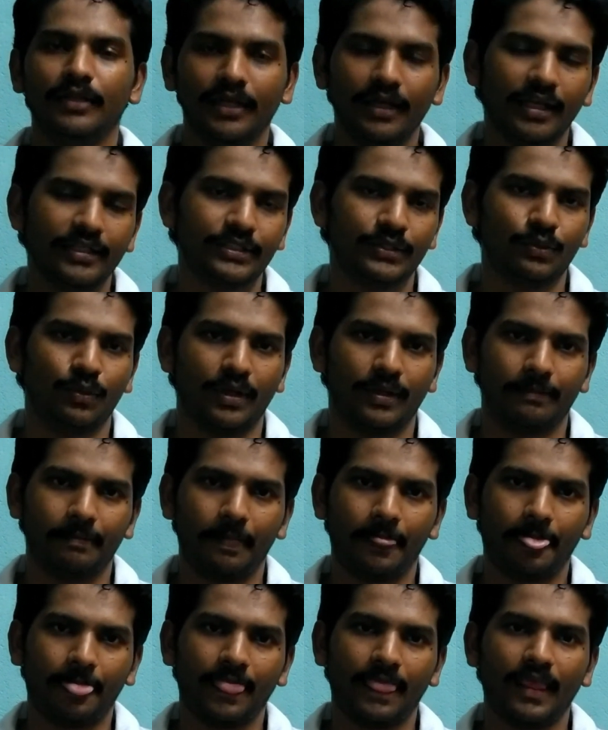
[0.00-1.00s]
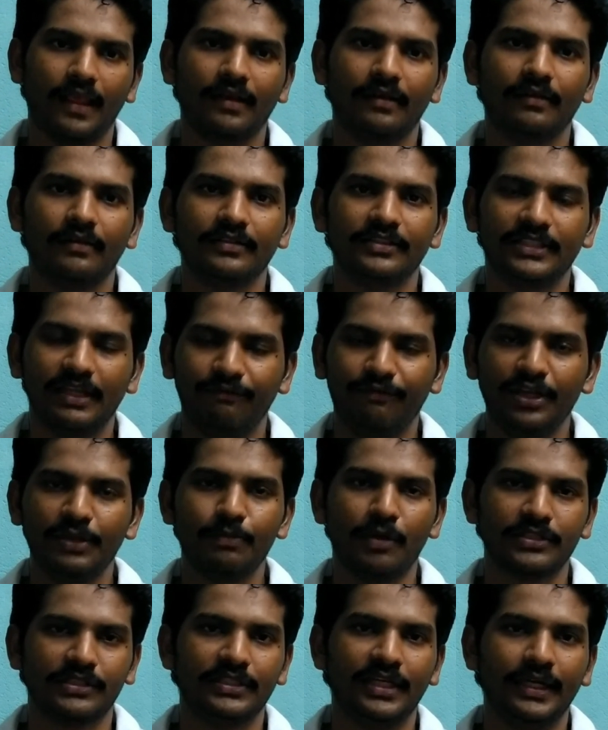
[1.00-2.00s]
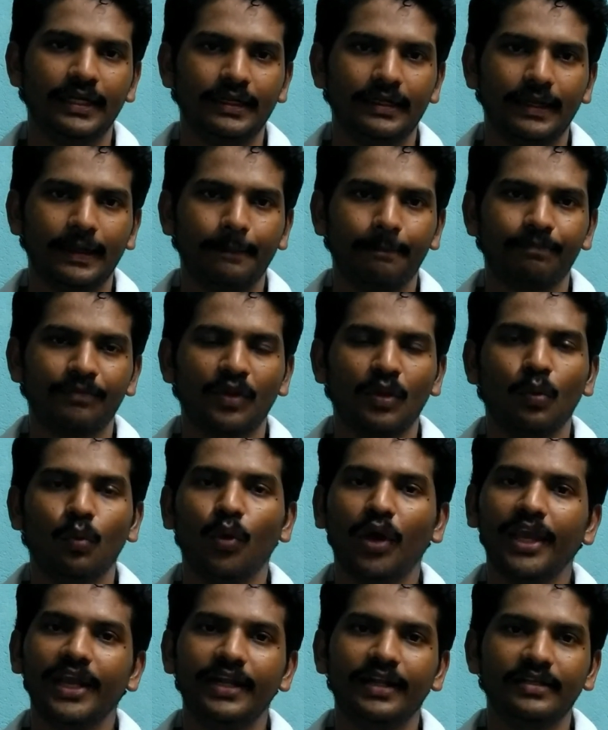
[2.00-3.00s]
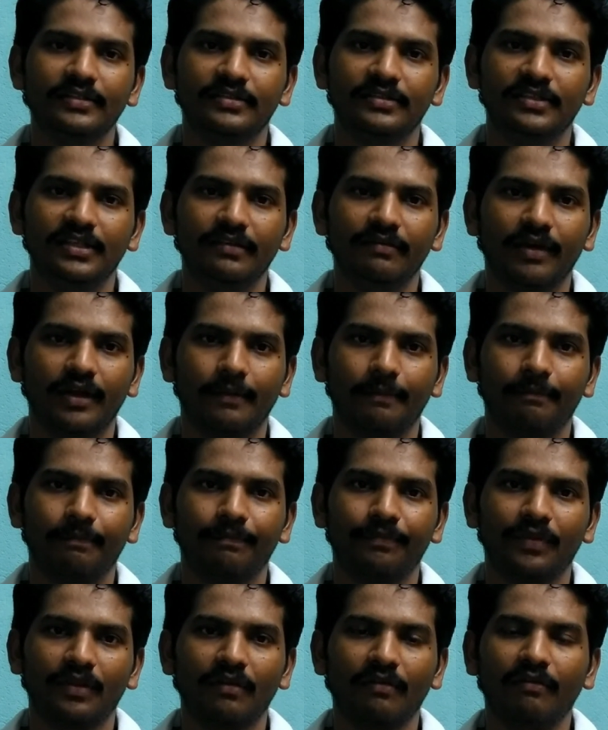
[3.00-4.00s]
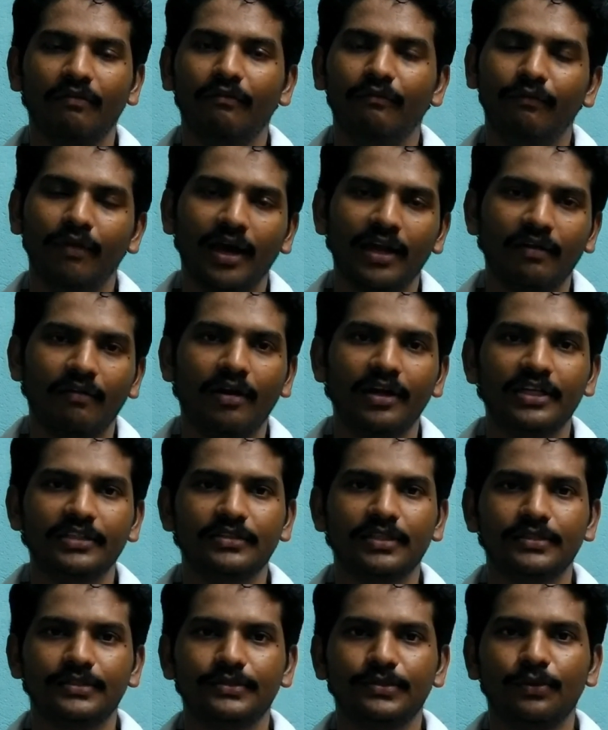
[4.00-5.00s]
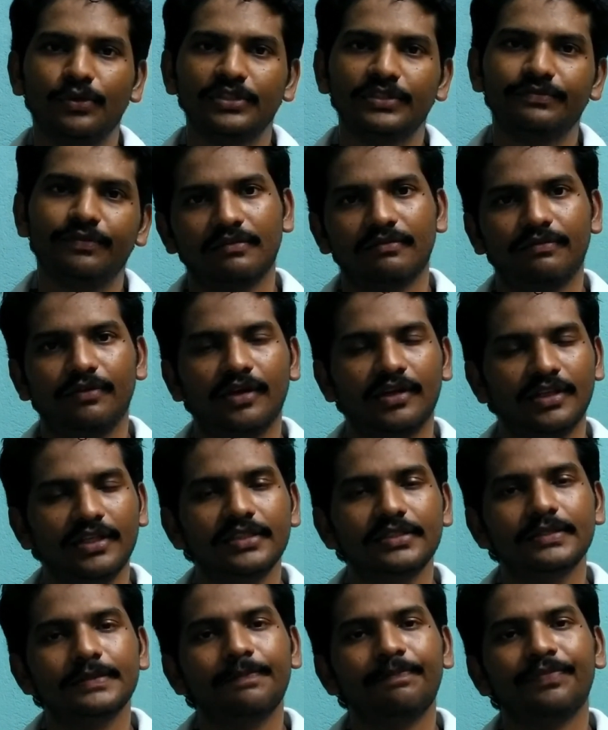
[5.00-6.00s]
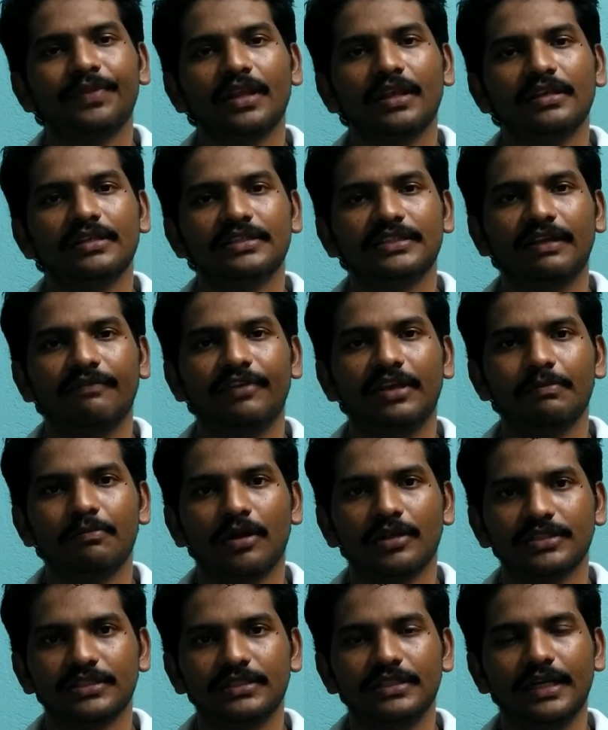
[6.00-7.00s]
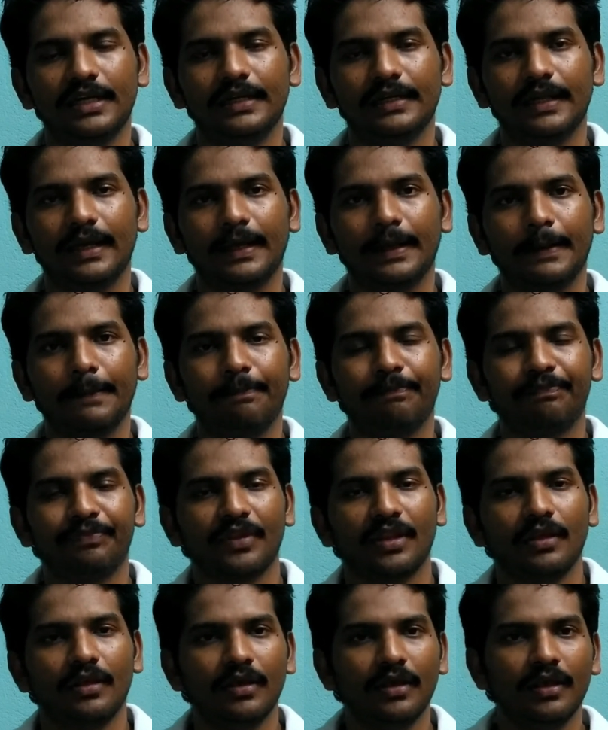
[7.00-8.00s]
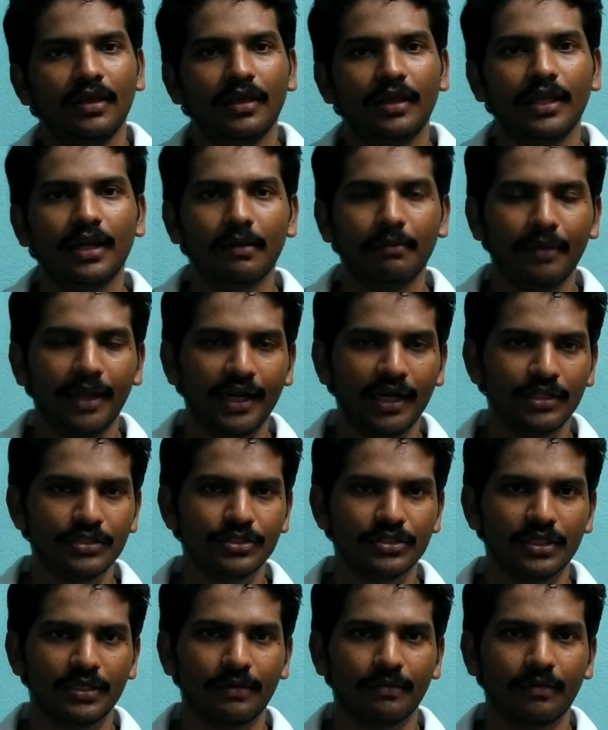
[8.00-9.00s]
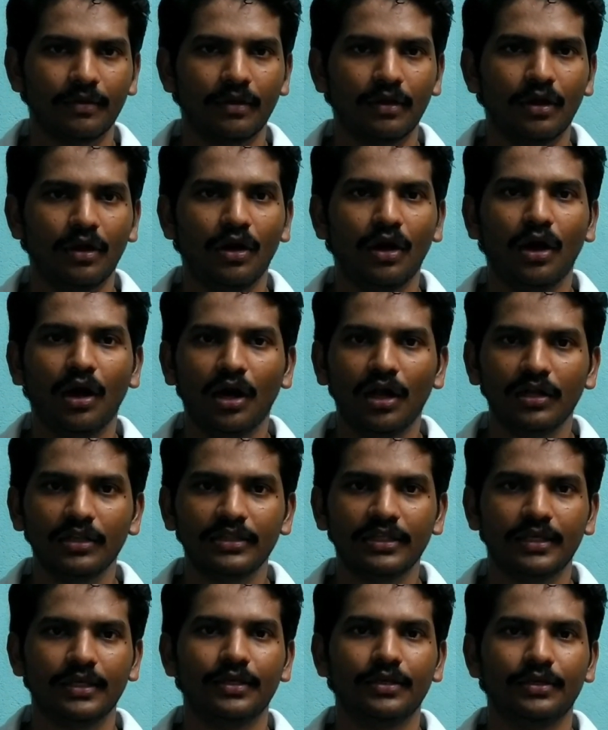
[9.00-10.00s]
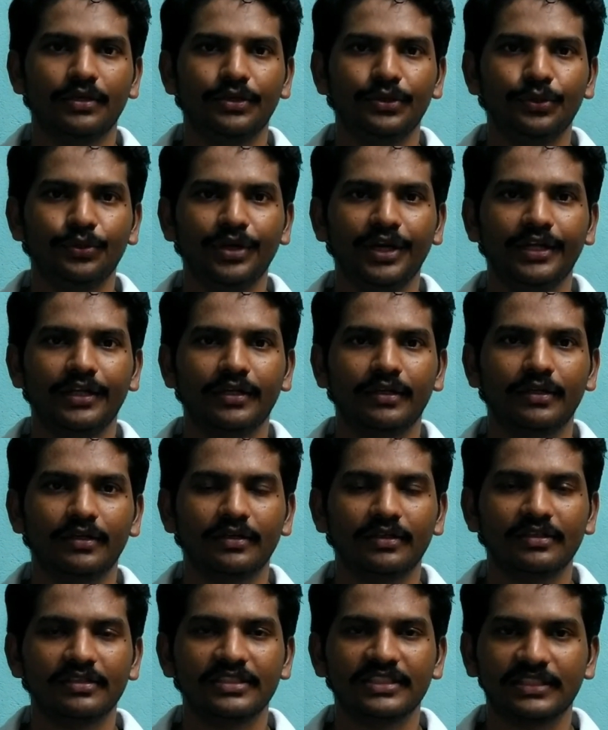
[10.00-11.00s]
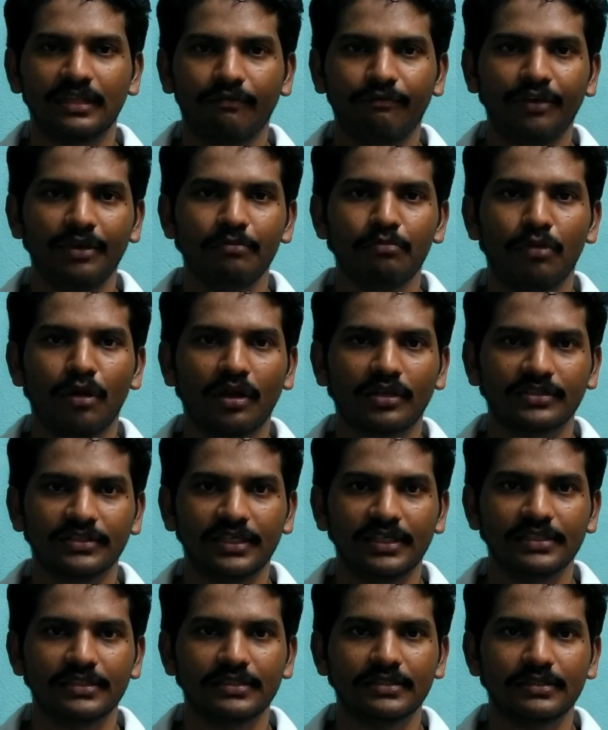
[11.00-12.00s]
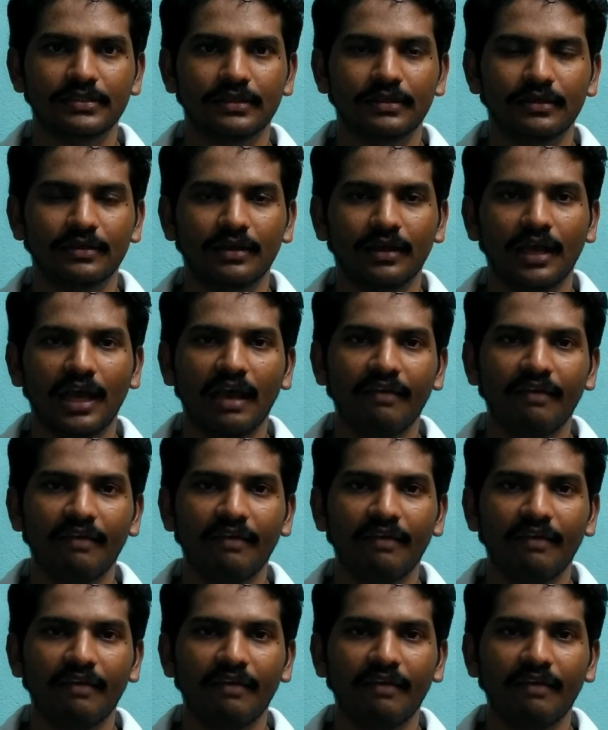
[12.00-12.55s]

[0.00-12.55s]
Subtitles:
The next one, stuffing box tank. Why it is given? What is the source for this stuffing box tank? In a main engine, all the unit stuffing box is